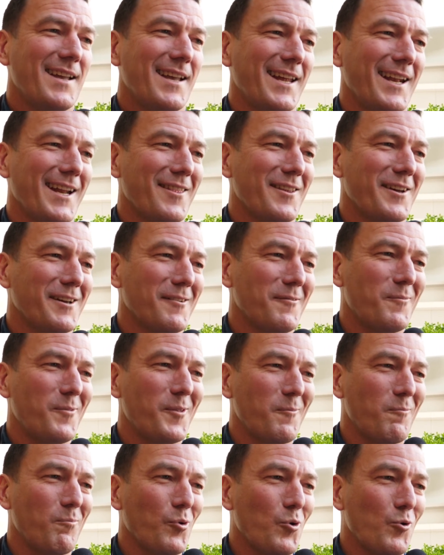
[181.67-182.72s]
getting the,
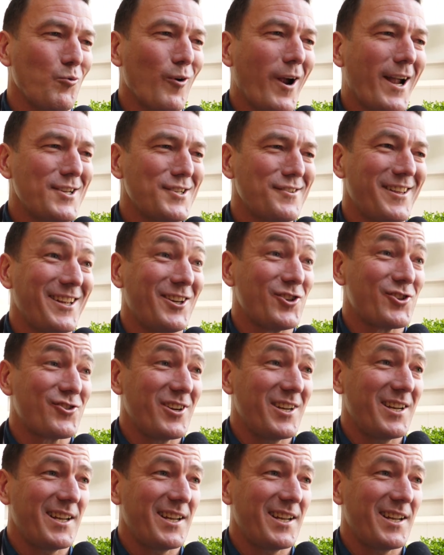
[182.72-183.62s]
the broad range of the industry